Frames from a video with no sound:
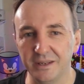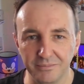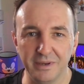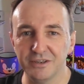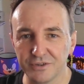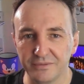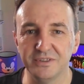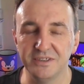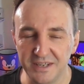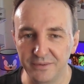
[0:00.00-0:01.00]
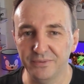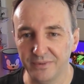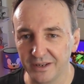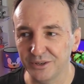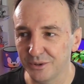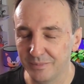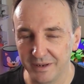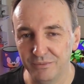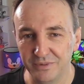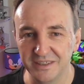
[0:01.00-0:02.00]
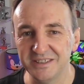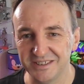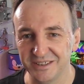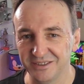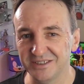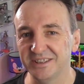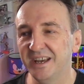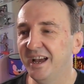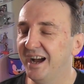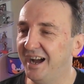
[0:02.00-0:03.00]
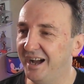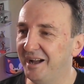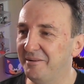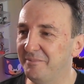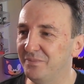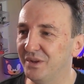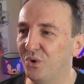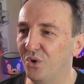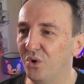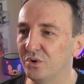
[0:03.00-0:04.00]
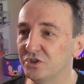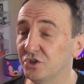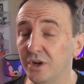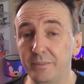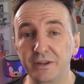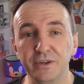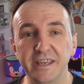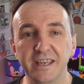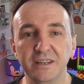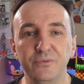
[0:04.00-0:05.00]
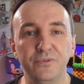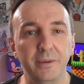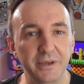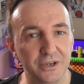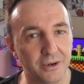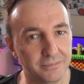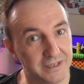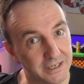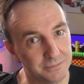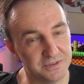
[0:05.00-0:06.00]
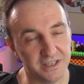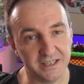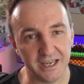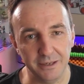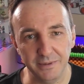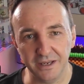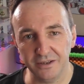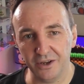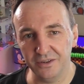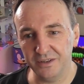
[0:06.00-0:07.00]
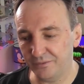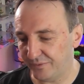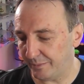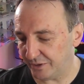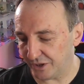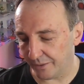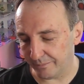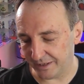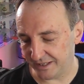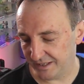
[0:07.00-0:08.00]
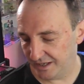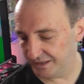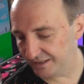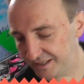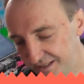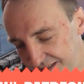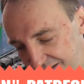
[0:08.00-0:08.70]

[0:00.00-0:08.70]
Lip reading: done Mega Drive to death a little bit with this series. Or should I be looking at the Famicom games that came out on the Famicom Mini? The